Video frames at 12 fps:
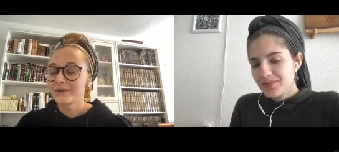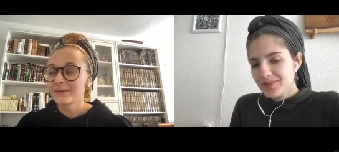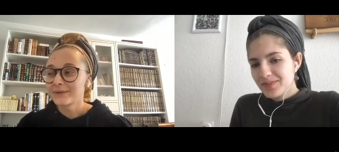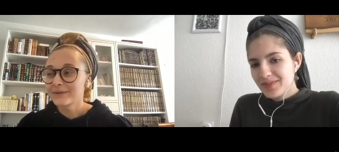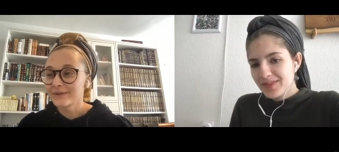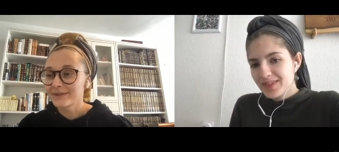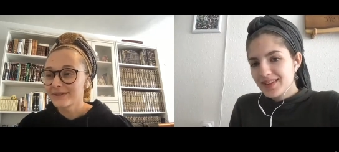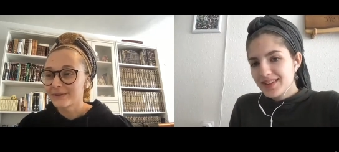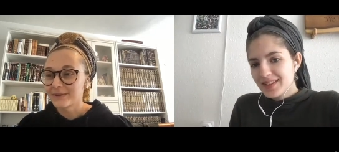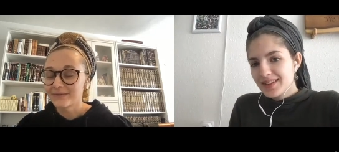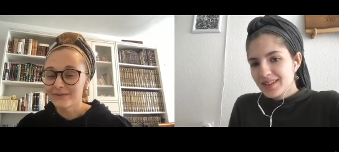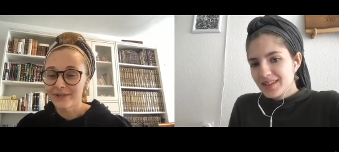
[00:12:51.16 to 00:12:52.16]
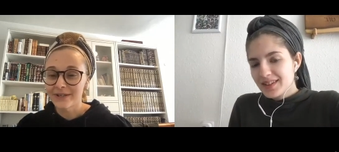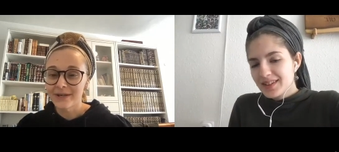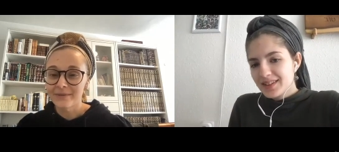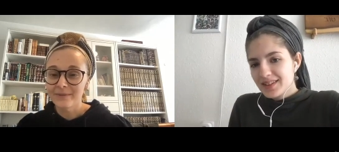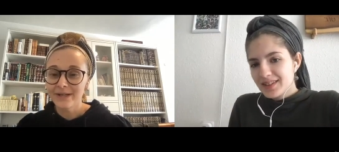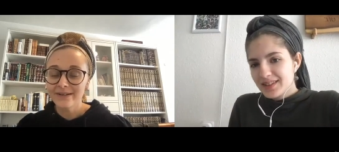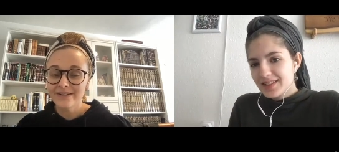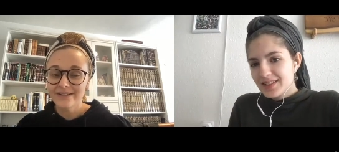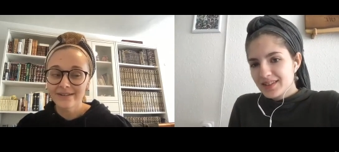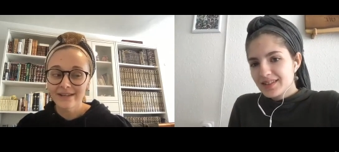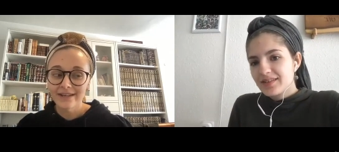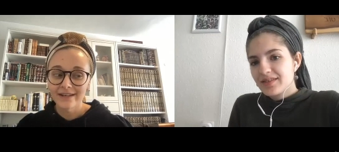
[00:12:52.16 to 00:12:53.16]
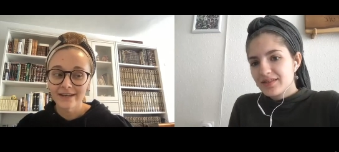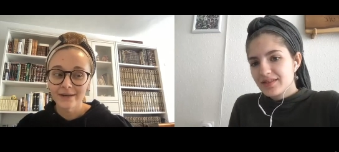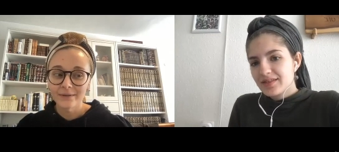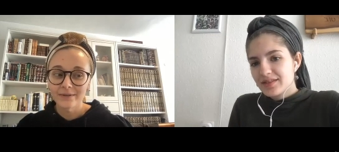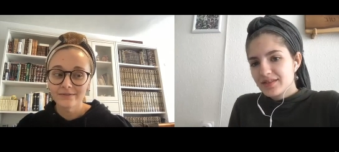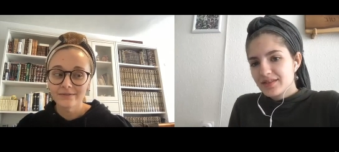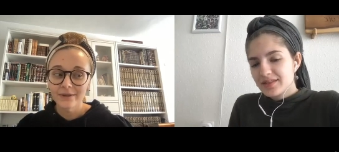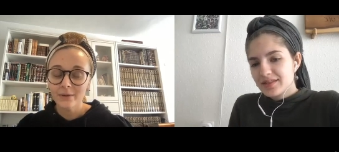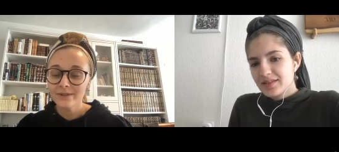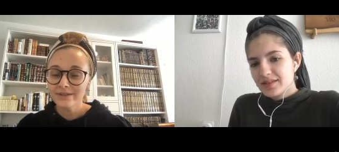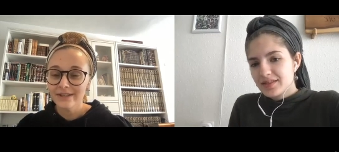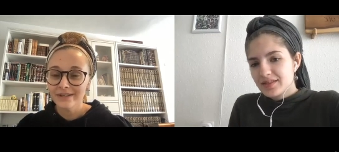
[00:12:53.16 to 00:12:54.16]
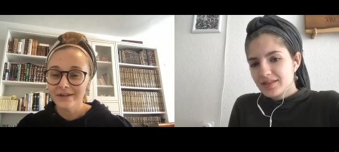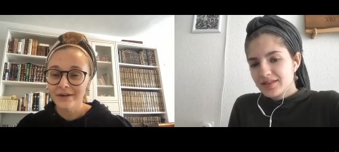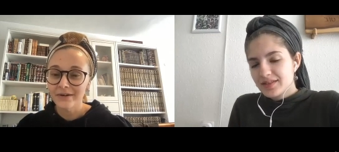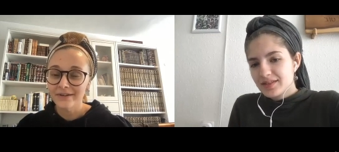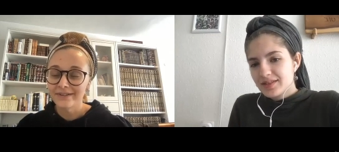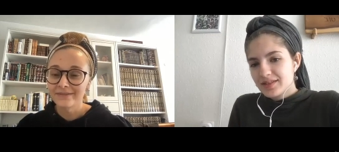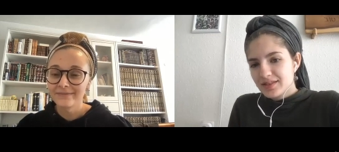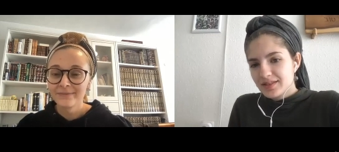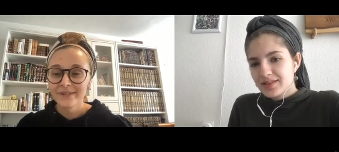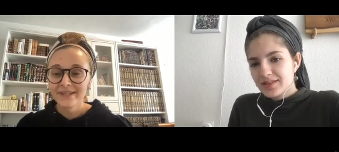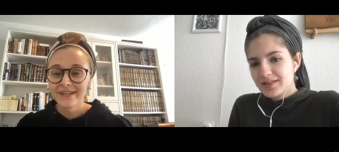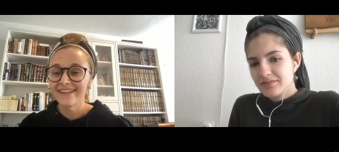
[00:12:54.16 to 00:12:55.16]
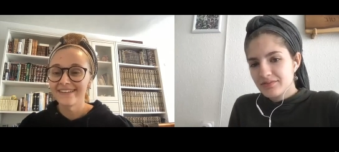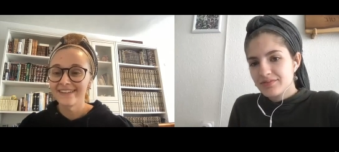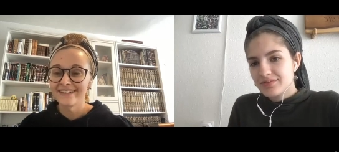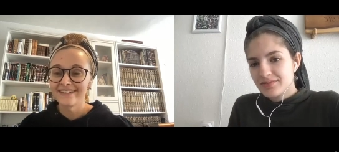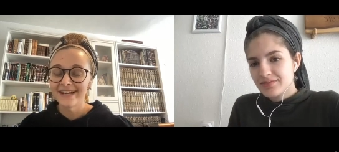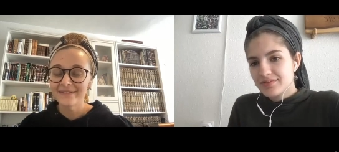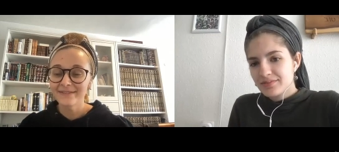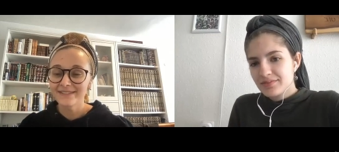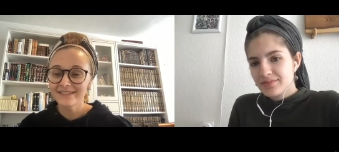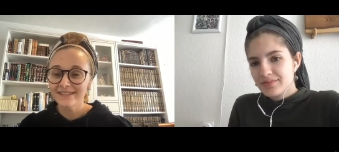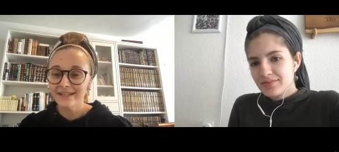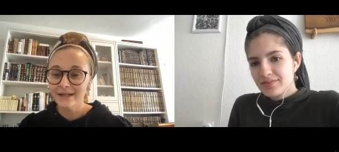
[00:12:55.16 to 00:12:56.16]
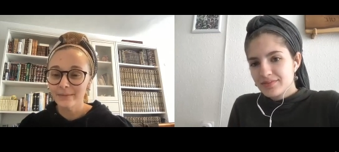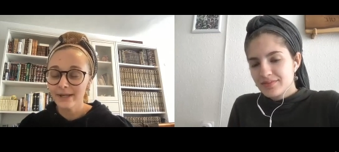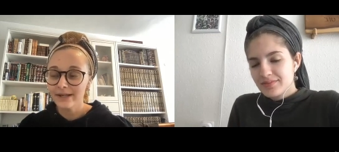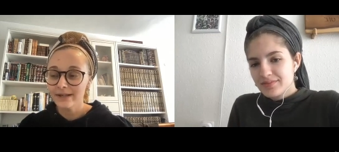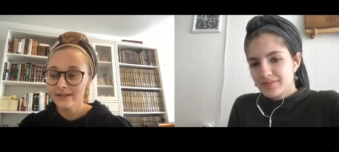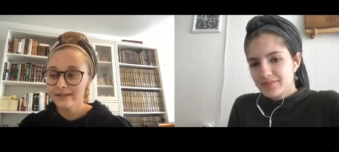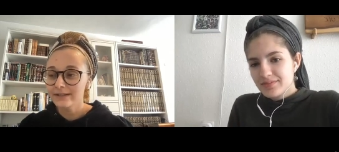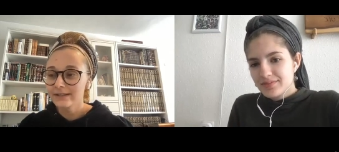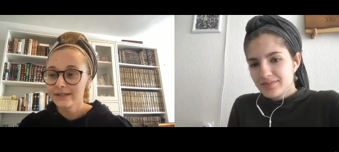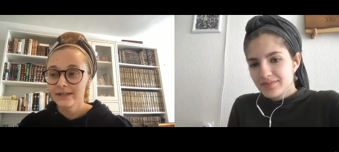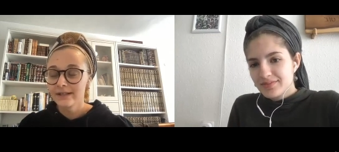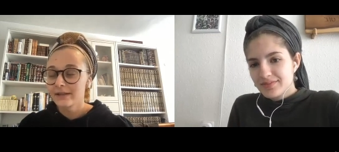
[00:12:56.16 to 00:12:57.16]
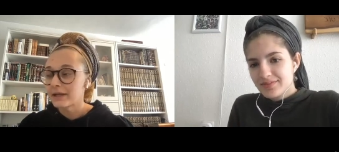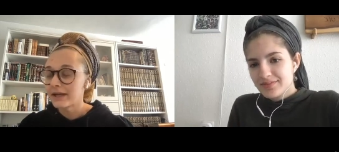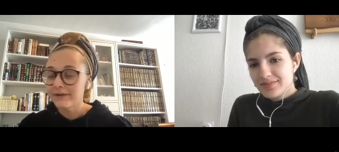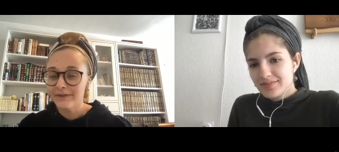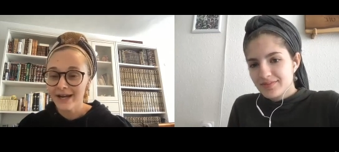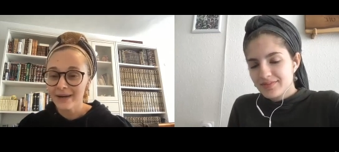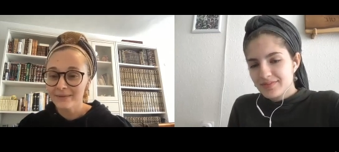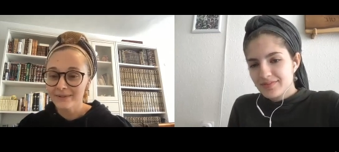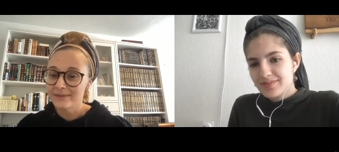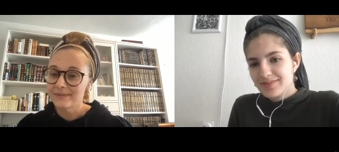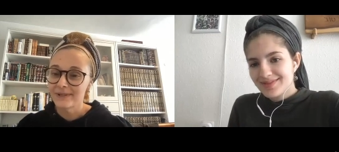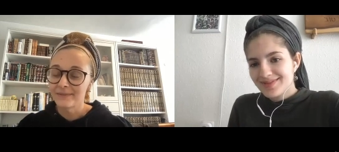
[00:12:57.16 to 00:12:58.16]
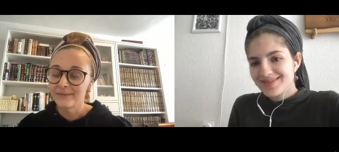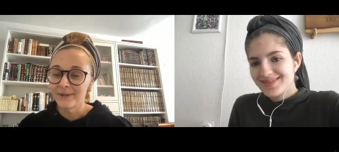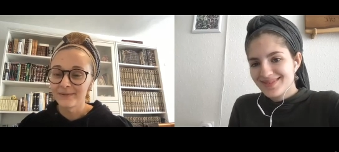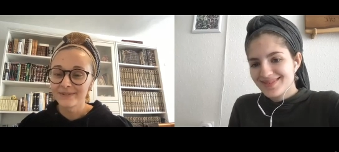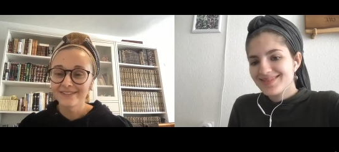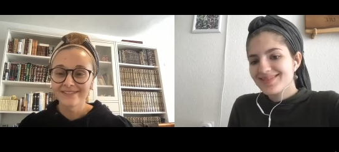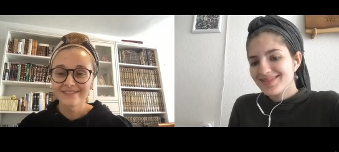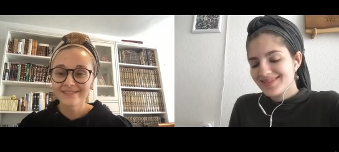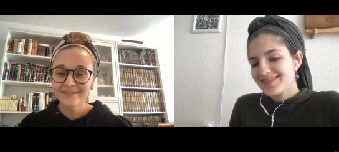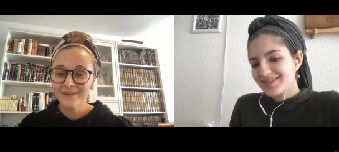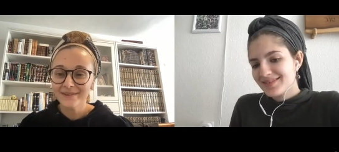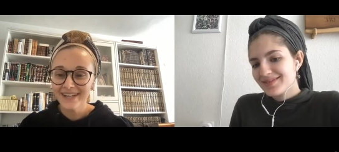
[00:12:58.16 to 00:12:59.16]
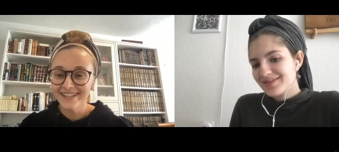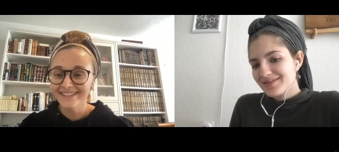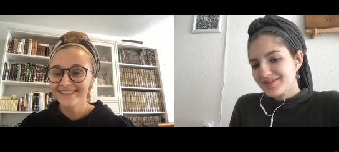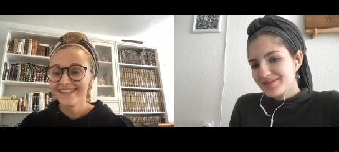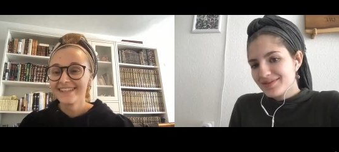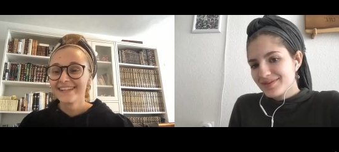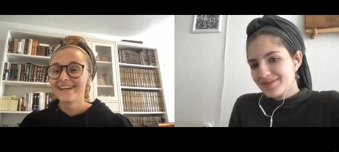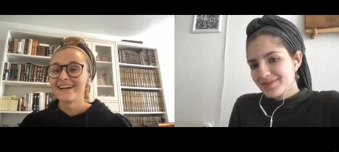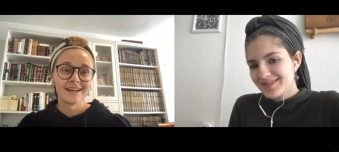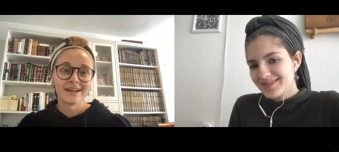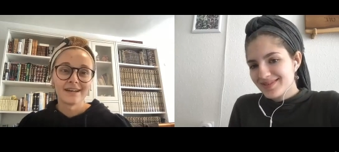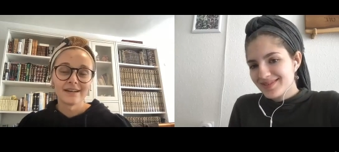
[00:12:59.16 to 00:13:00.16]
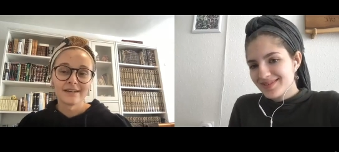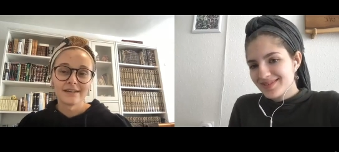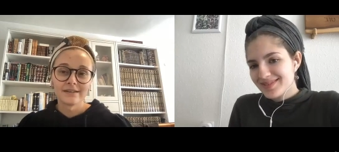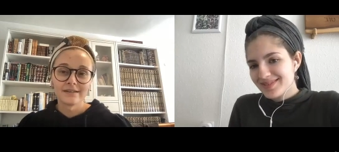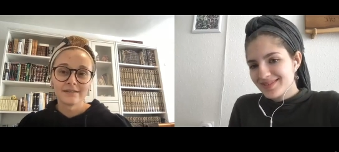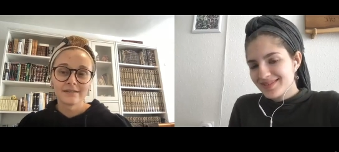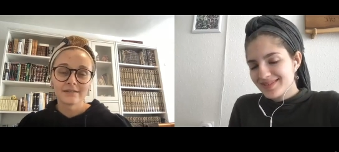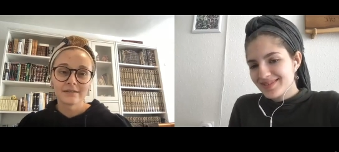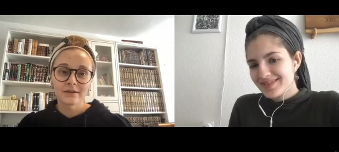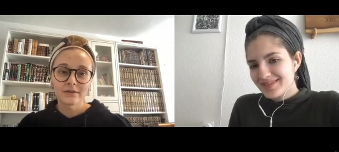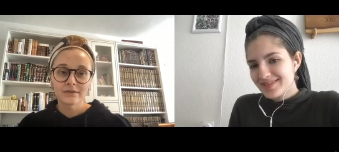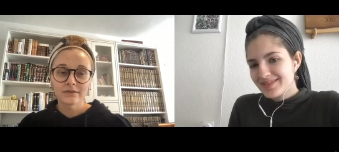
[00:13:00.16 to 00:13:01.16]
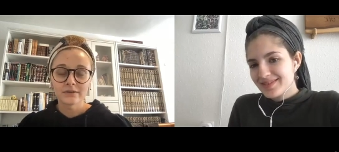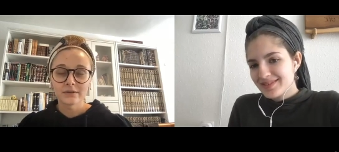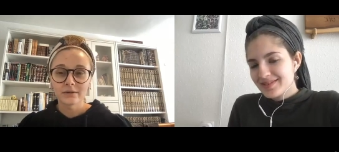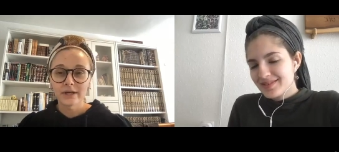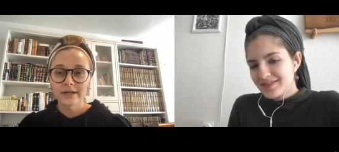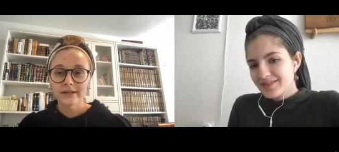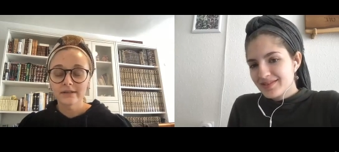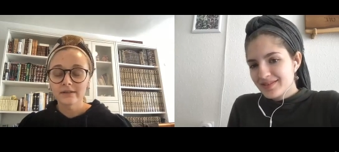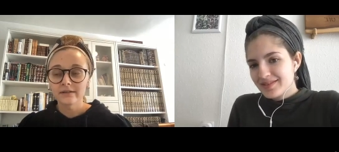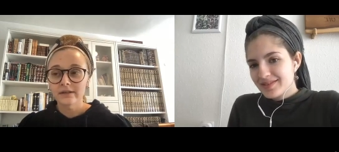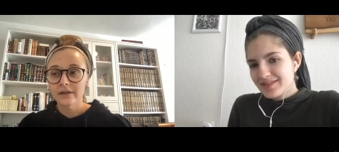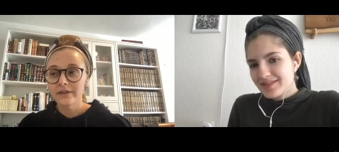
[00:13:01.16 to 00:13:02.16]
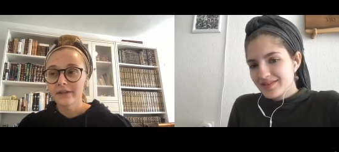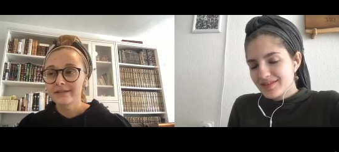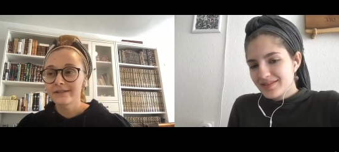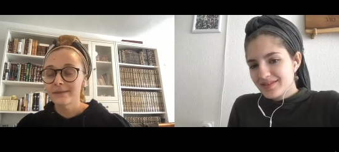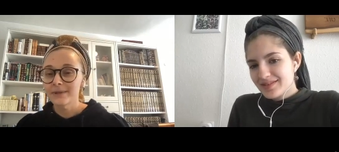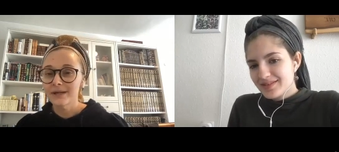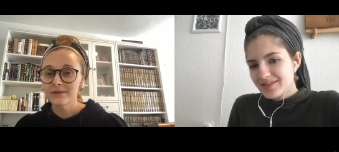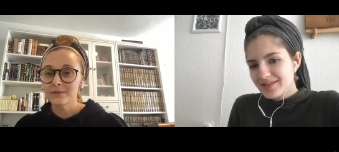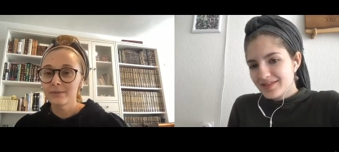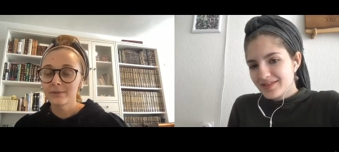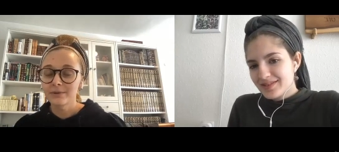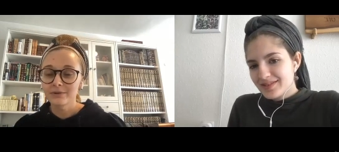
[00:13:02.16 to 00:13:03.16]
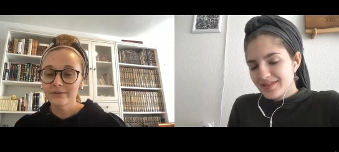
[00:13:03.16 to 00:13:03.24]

Speaker 1: to the grocery store before I got married and I would always get carded. And then ever since I got married, that never happens to me anymore, which is so nice. And also, like, I think sometimes people